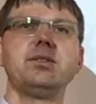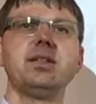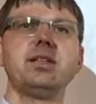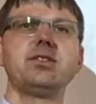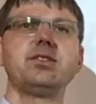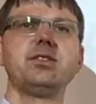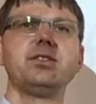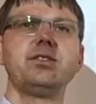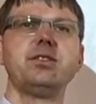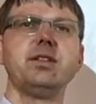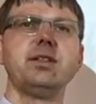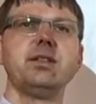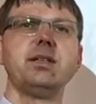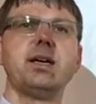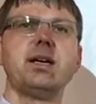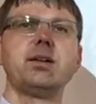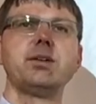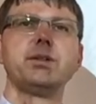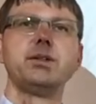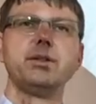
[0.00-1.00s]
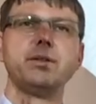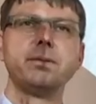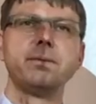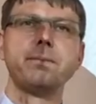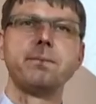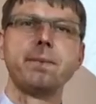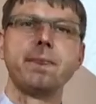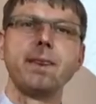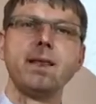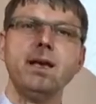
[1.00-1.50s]
such a scenario.
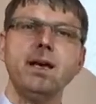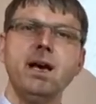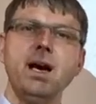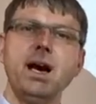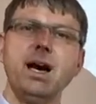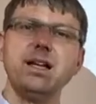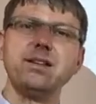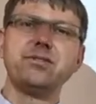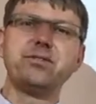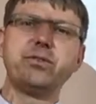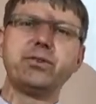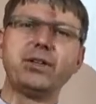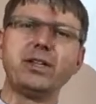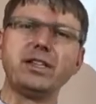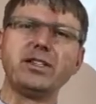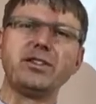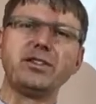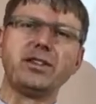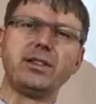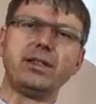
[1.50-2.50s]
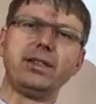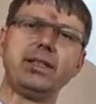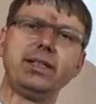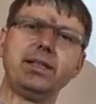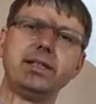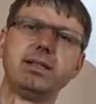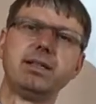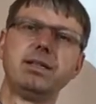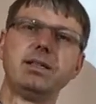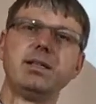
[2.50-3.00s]

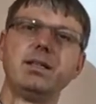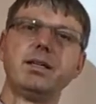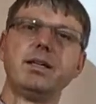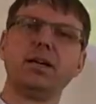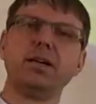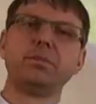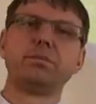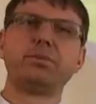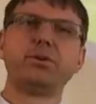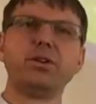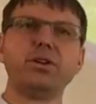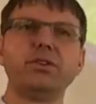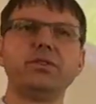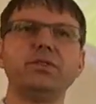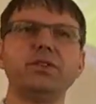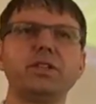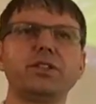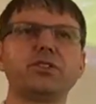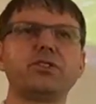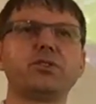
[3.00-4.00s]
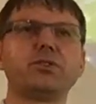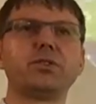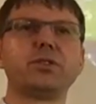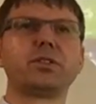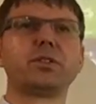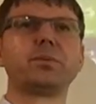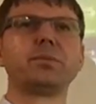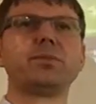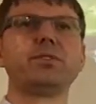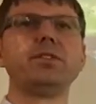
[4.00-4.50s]
Unfortunately, a perfect
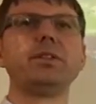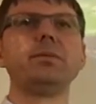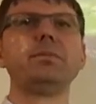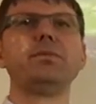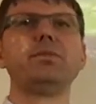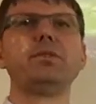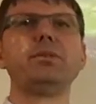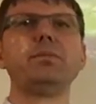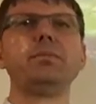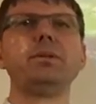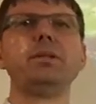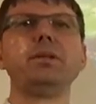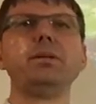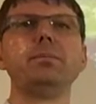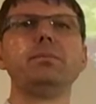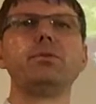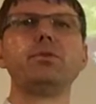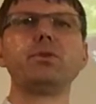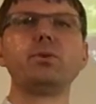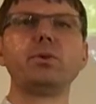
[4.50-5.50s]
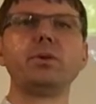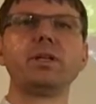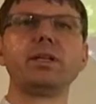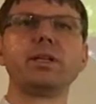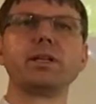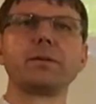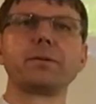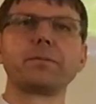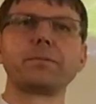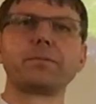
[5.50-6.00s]
storm seems to be
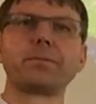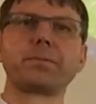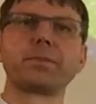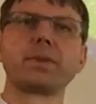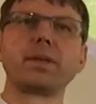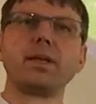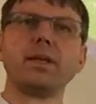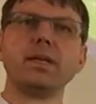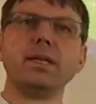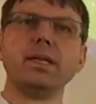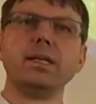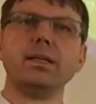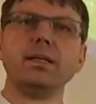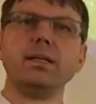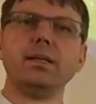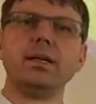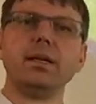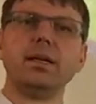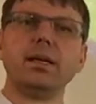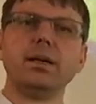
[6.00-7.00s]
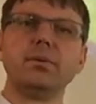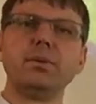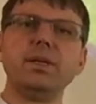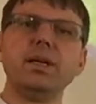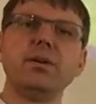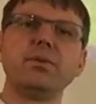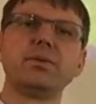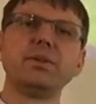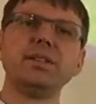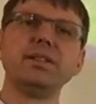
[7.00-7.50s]
brewing. We
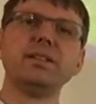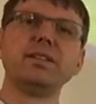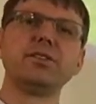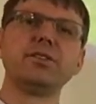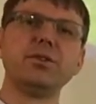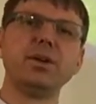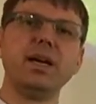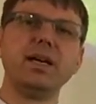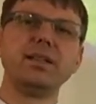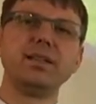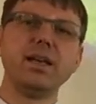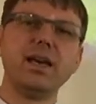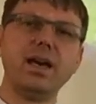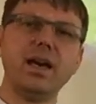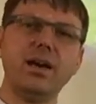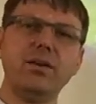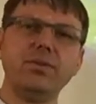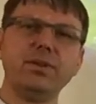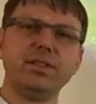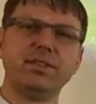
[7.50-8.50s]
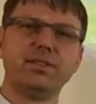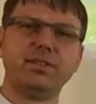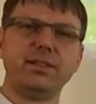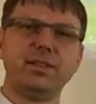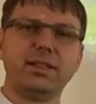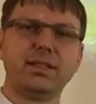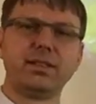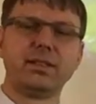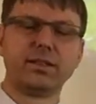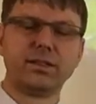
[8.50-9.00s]
have really tried
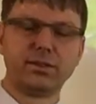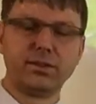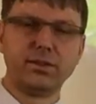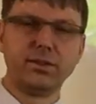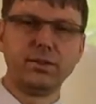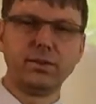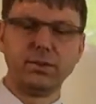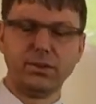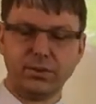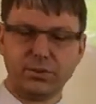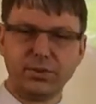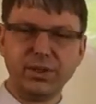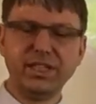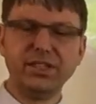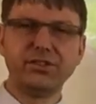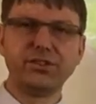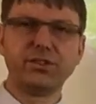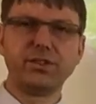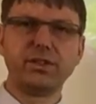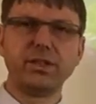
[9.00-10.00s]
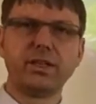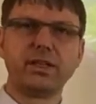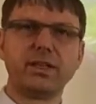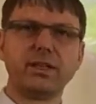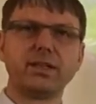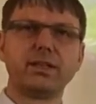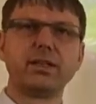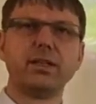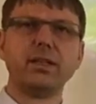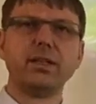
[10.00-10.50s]
everything to
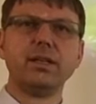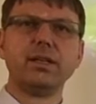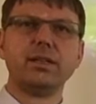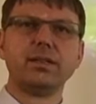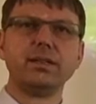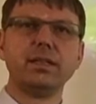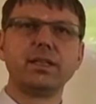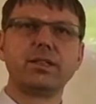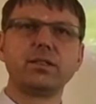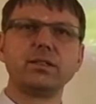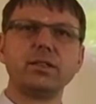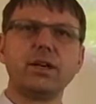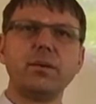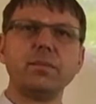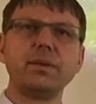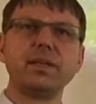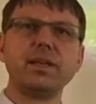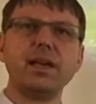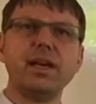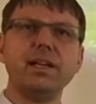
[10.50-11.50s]
restart the economic